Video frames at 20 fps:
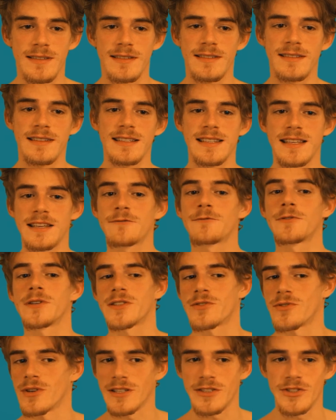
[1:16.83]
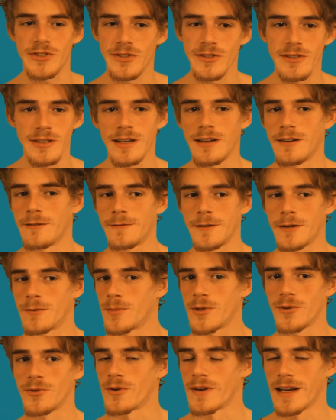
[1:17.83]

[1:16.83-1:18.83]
this infrastructure of computer